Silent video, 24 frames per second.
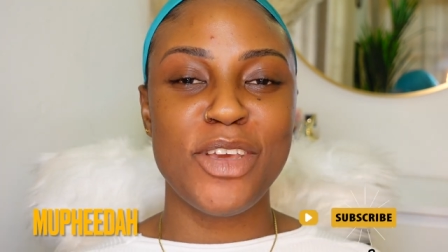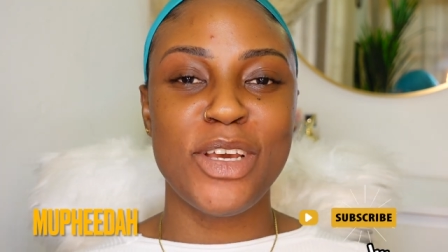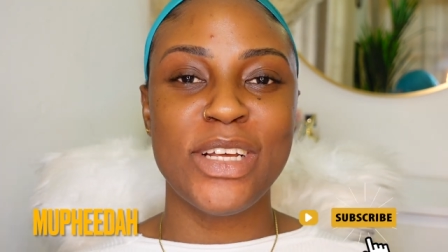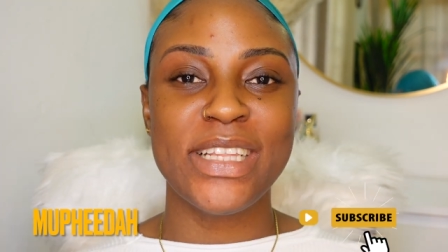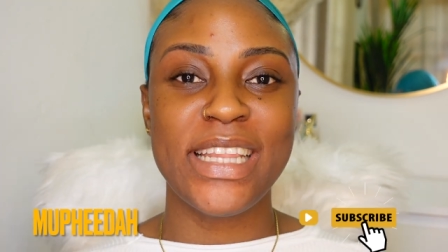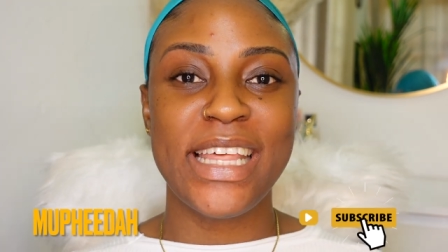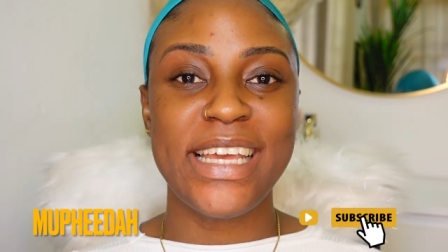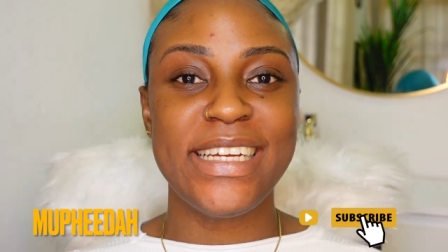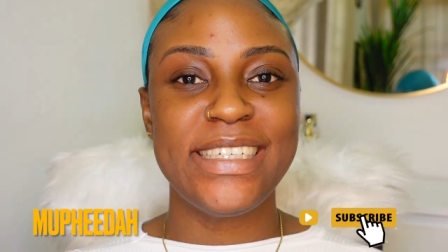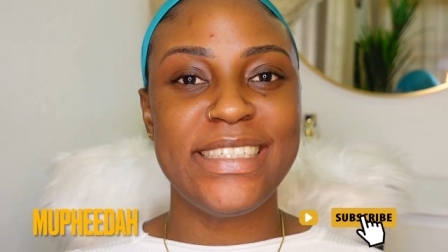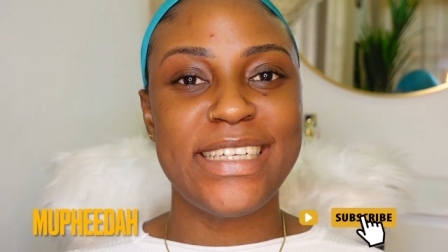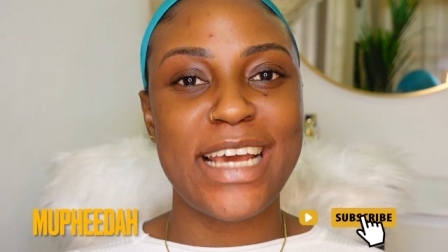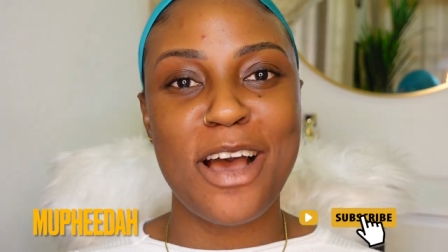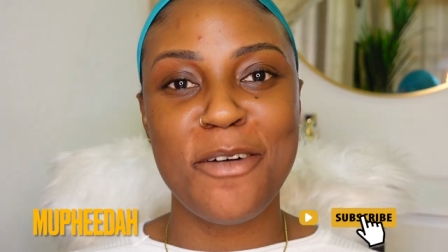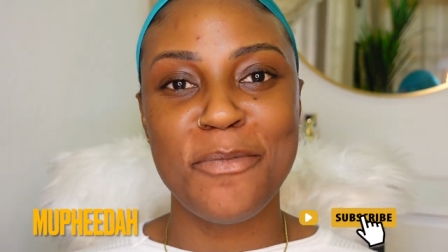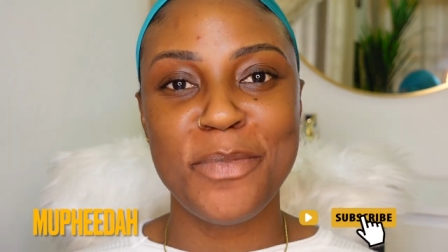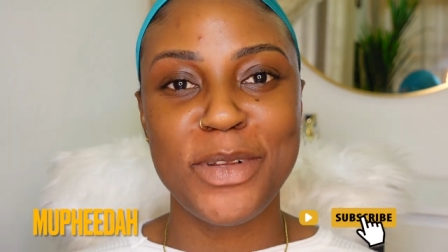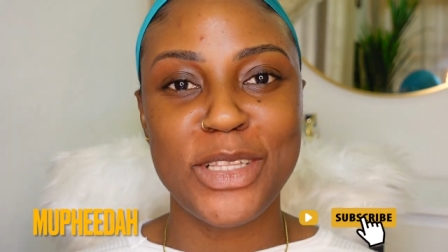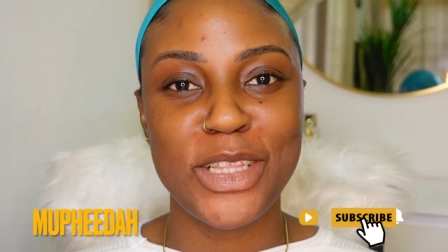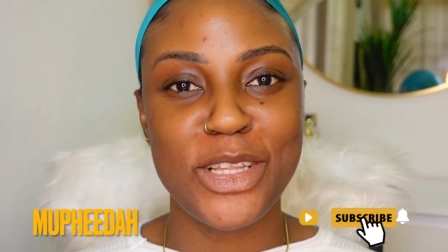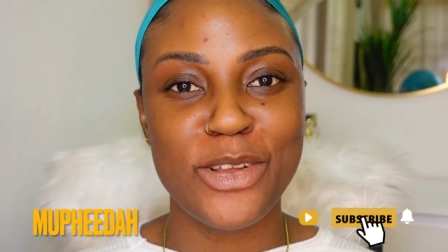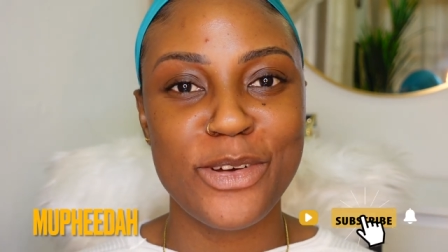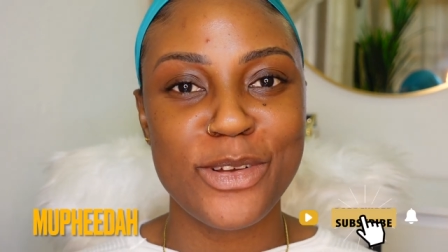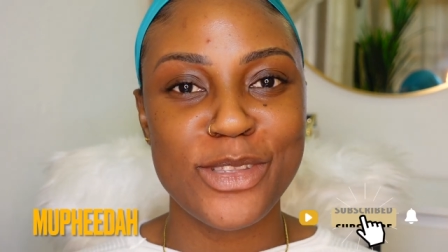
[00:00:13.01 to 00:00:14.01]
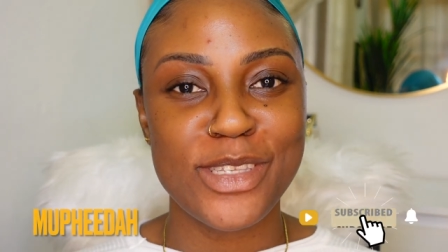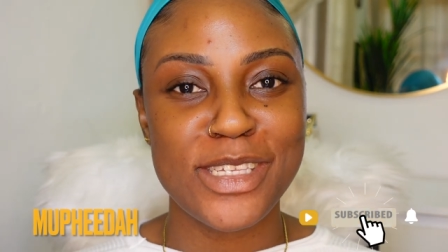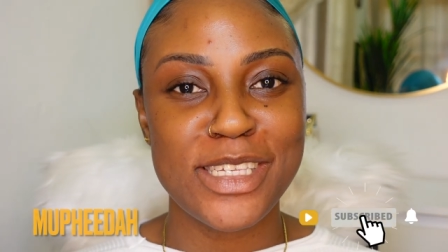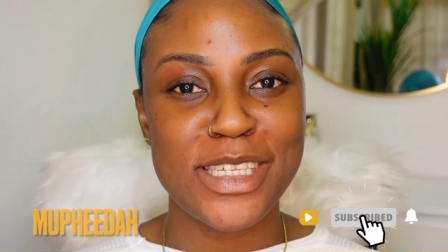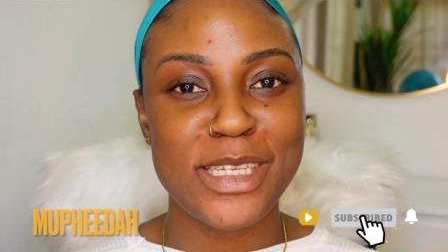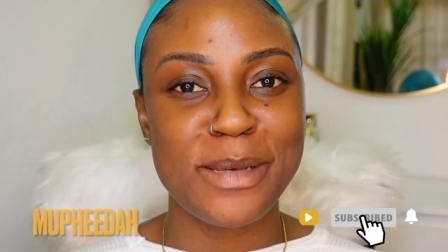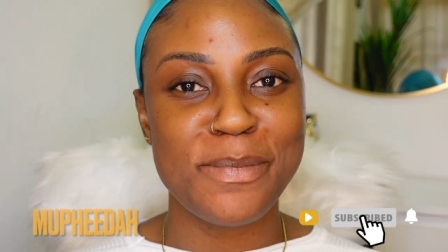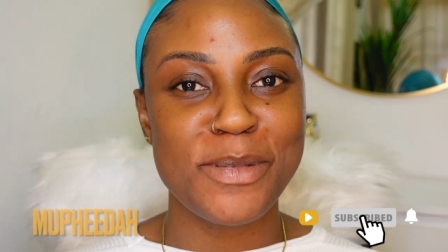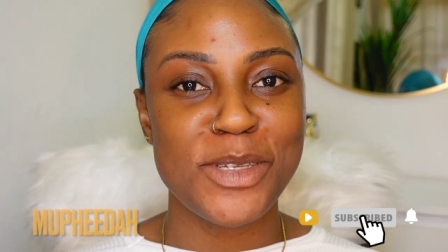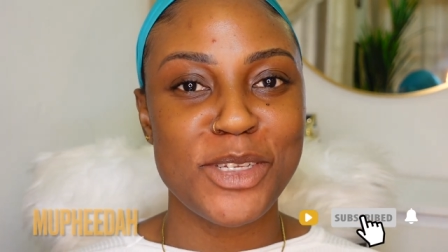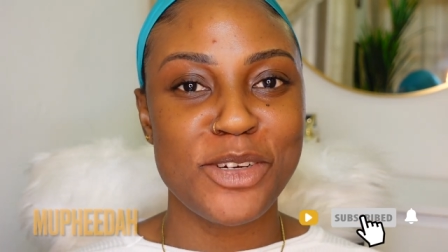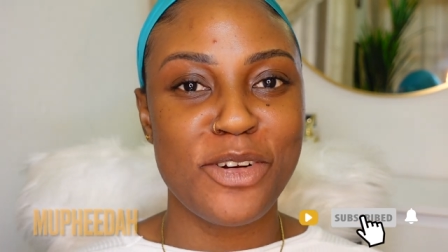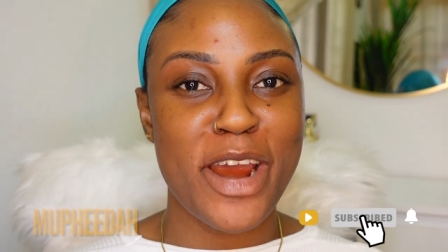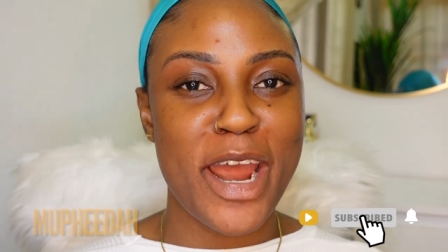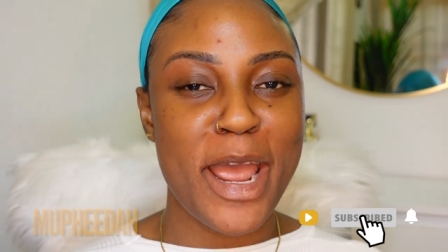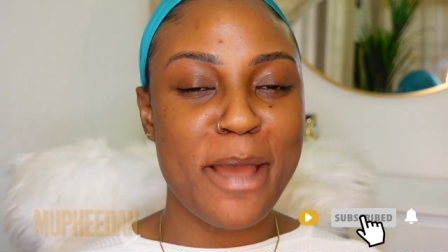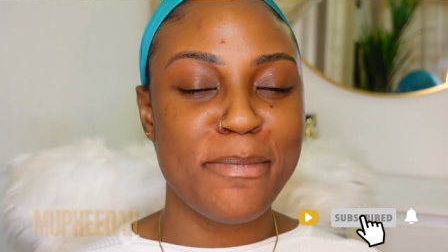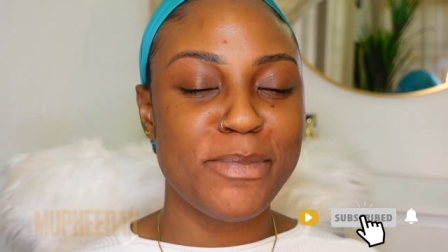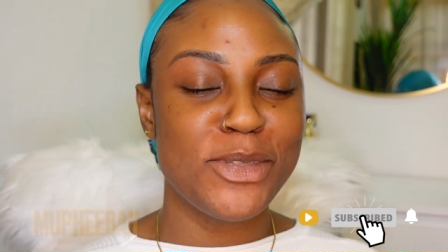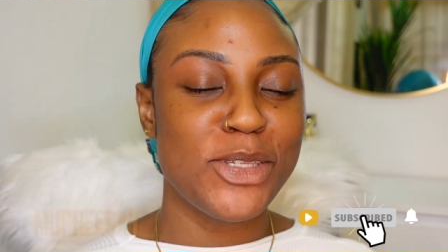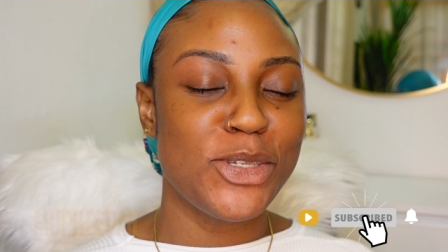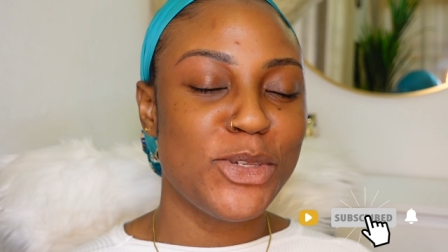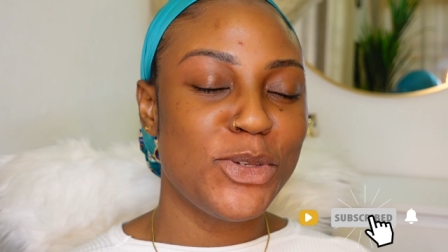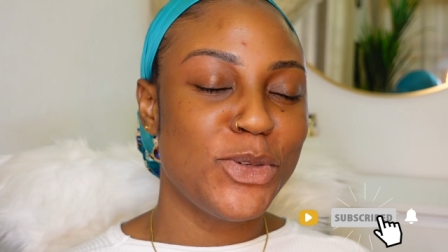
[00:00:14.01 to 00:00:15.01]
you click down below to
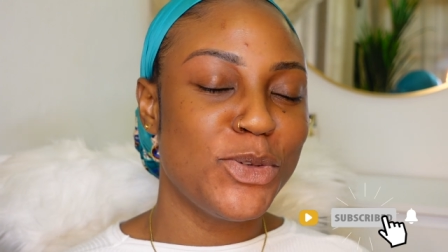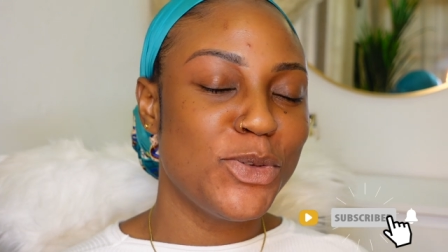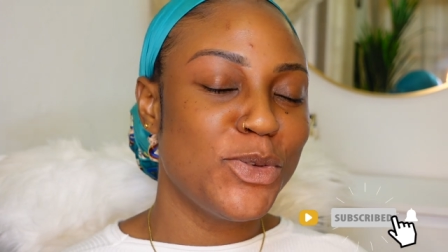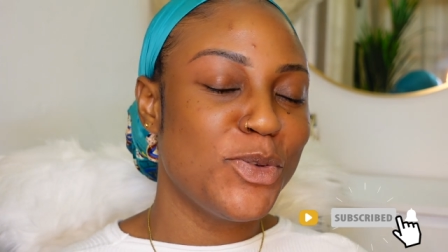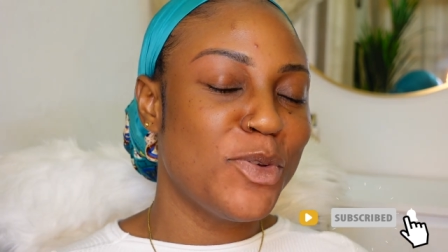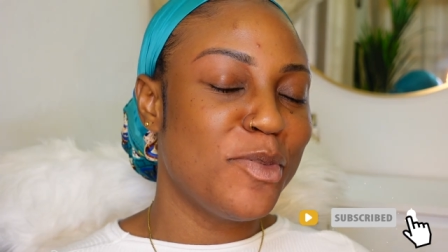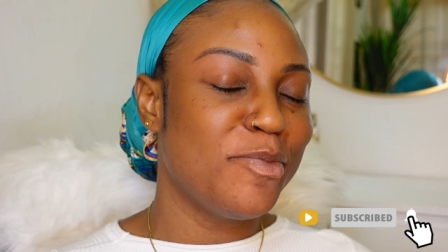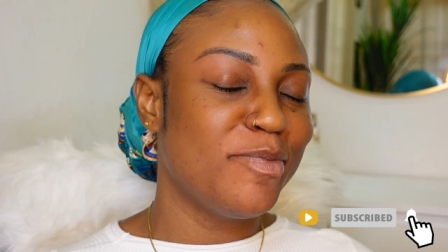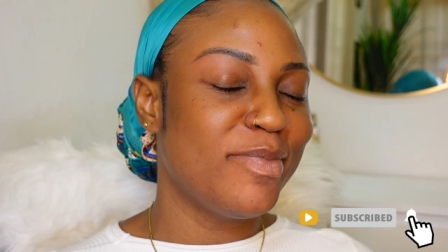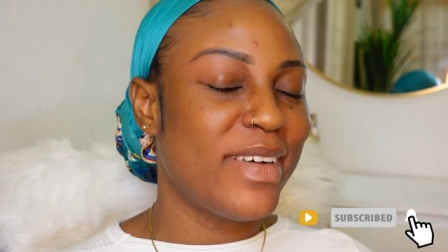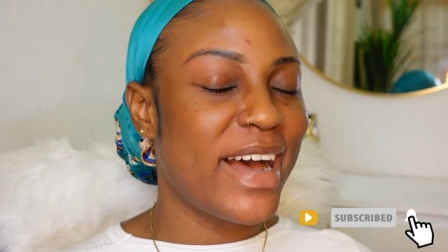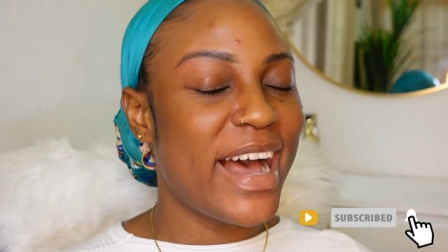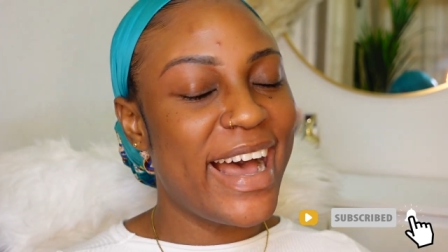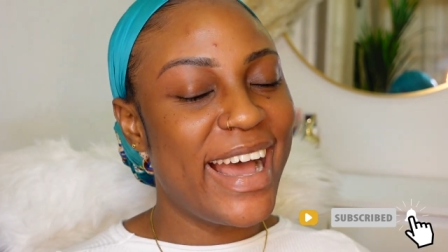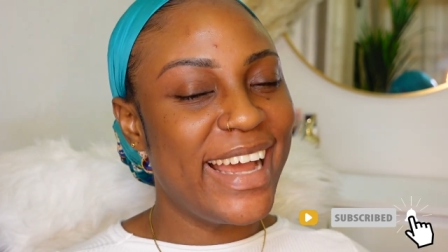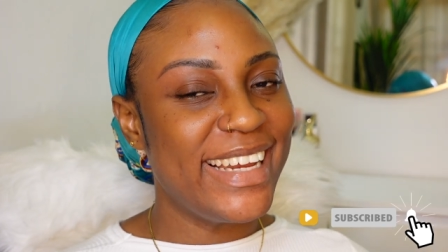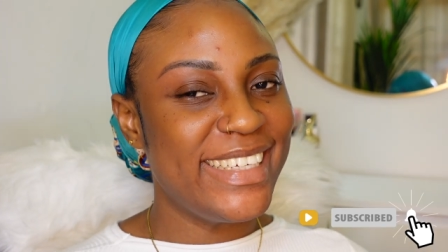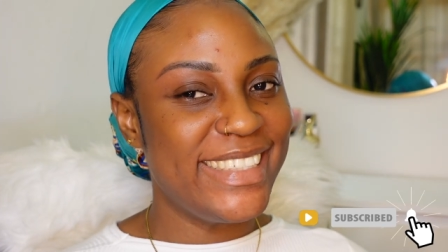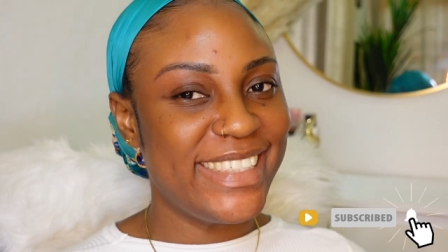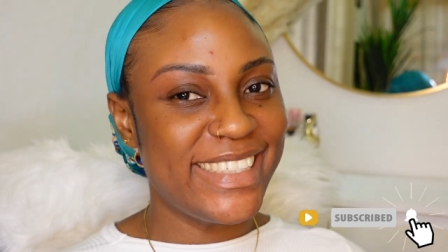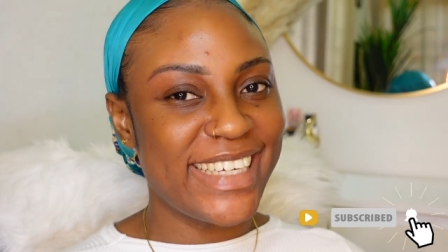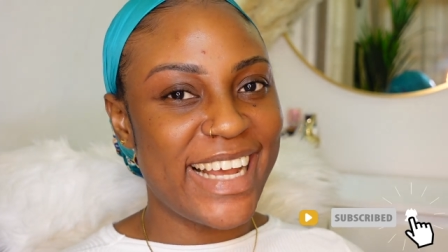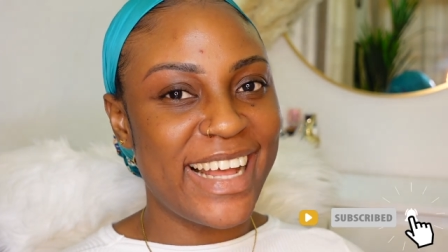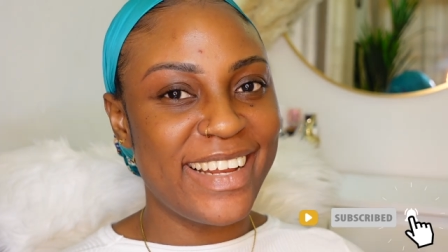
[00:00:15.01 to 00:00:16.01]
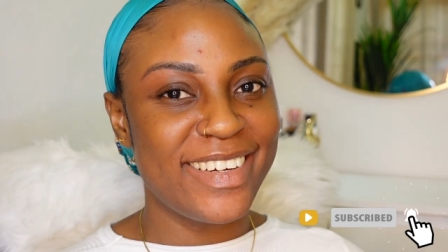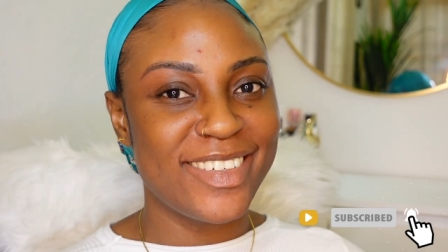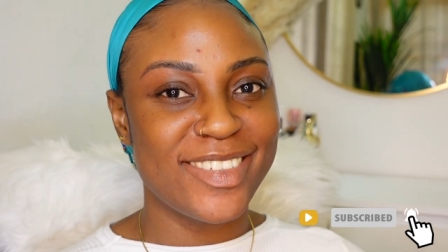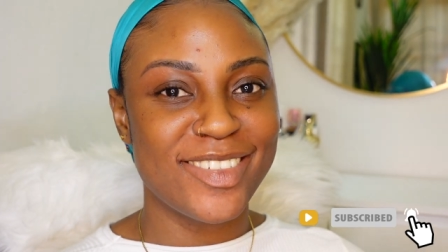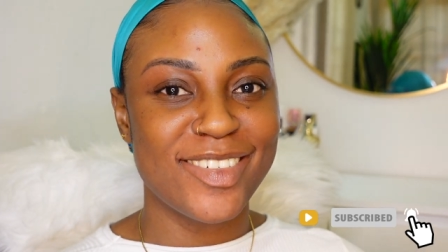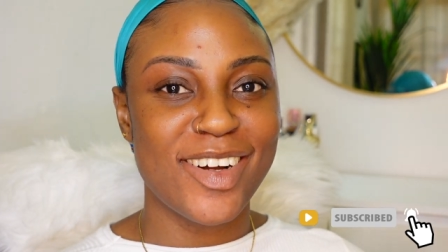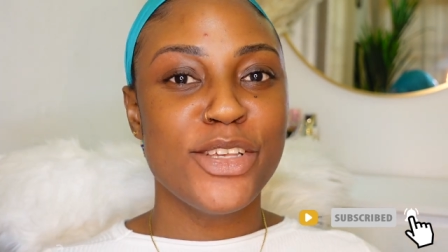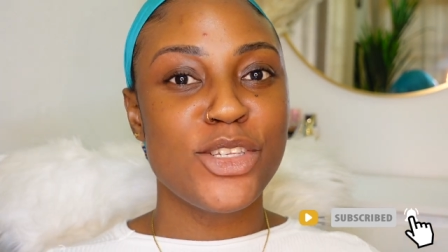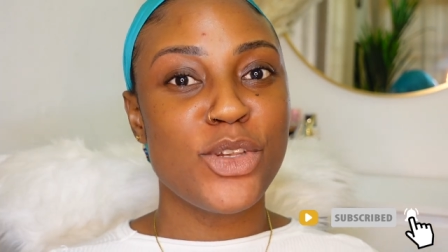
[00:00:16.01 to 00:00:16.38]
subscribe to my channel.